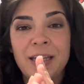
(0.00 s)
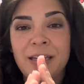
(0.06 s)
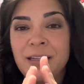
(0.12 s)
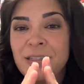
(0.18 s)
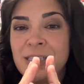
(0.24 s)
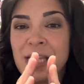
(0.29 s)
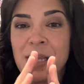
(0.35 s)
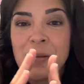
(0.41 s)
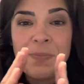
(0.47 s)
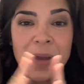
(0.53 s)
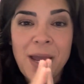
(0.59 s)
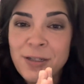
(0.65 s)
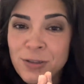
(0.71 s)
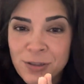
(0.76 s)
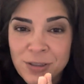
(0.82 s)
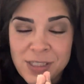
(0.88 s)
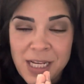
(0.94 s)
St.
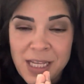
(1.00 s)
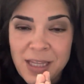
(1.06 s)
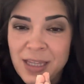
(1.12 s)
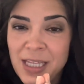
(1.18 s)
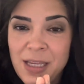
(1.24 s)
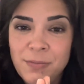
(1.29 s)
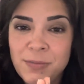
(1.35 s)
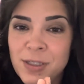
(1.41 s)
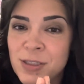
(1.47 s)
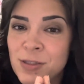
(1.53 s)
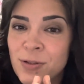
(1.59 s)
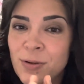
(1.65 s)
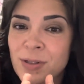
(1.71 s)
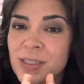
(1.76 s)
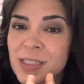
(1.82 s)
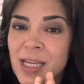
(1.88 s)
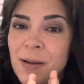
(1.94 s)
Patrick's Day themed, and so
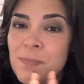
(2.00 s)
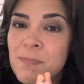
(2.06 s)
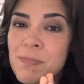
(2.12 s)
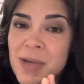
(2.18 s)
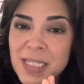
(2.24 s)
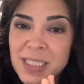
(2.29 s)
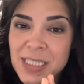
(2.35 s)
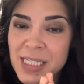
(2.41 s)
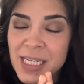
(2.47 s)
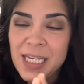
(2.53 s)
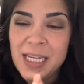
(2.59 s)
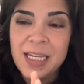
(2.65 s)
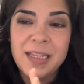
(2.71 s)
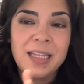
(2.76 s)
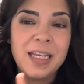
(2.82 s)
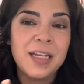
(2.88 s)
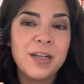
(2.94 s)
it's like minty,
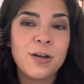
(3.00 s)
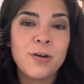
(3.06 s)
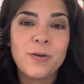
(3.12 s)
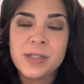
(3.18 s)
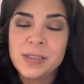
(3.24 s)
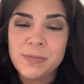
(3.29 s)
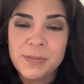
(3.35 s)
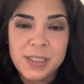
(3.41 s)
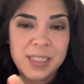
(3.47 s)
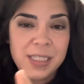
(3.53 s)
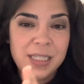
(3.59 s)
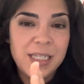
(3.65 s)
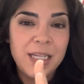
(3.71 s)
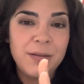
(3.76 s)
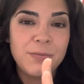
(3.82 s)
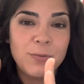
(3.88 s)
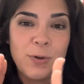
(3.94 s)
and then a Christmas
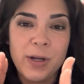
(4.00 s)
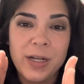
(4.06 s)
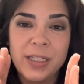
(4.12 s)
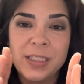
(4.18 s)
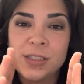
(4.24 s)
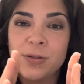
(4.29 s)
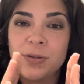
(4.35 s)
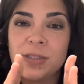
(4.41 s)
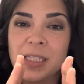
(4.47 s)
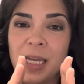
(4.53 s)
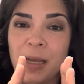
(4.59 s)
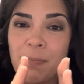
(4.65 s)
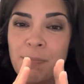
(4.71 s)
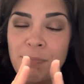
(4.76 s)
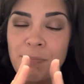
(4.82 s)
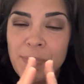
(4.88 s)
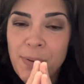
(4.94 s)
themed one, so it's like
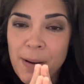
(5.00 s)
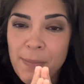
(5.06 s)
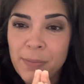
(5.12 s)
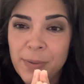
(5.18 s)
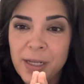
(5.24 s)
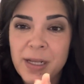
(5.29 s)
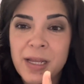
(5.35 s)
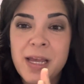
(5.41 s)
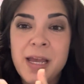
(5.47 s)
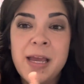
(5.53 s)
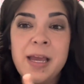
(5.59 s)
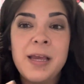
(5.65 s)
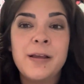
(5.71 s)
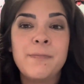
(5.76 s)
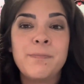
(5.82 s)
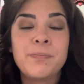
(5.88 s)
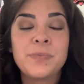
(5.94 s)
peppermint.
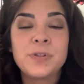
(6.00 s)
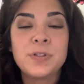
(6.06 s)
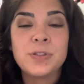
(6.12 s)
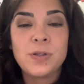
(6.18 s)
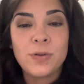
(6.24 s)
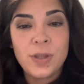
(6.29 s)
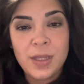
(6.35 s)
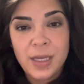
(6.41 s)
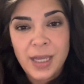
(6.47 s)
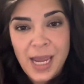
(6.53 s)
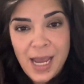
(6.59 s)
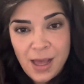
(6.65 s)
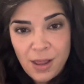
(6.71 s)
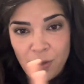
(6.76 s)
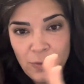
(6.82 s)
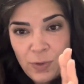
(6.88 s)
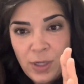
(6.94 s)
So the
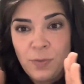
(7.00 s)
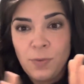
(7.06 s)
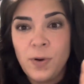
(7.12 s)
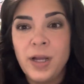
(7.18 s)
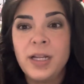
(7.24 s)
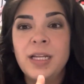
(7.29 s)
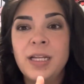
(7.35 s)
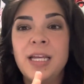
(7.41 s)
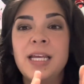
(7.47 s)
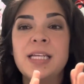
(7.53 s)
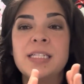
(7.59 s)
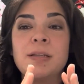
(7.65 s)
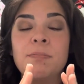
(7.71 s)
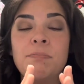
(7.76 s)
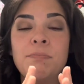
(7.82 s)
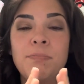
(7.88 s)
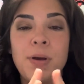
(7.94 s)
Halloween one is
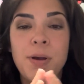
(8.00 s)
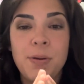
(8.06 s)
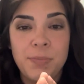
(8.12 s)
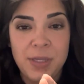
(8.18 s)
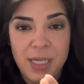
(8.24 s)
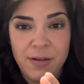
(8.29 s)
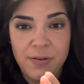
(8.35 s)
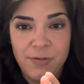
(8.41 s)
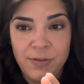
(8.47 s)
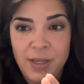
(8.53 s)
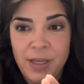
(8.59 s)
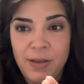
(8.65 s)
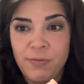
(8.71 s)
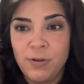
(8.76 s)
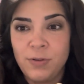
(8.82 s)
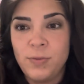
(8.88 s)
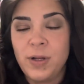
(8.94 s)
a pumpkin
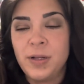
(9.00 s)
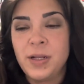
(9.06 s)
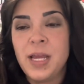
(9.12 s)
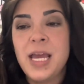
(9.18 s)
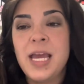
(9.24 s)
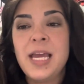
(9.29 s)
flavored one.